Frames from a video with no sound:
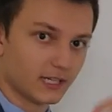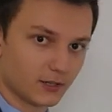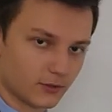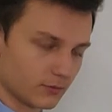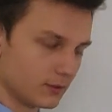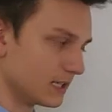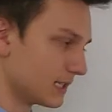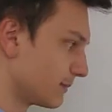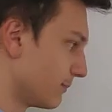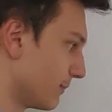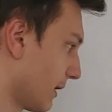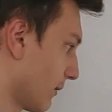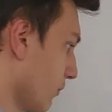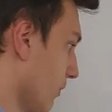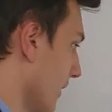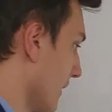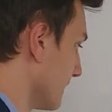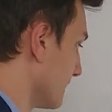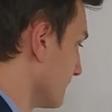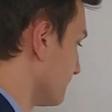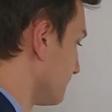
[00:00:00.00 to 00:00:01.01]
increased by
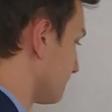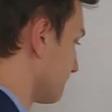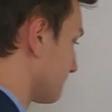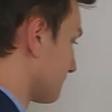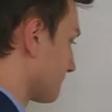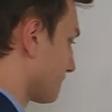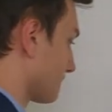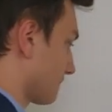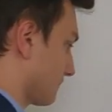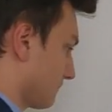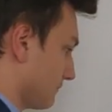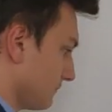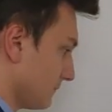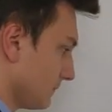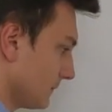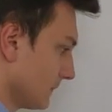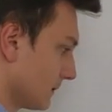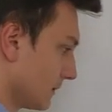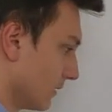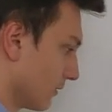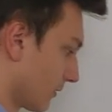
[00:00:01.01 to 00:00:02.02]
1,
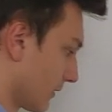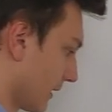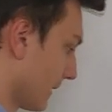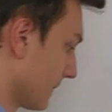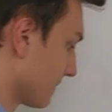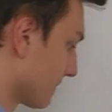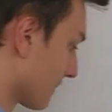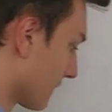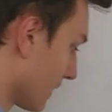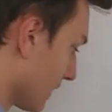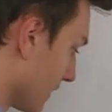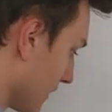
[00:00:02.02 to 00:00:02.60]
okay?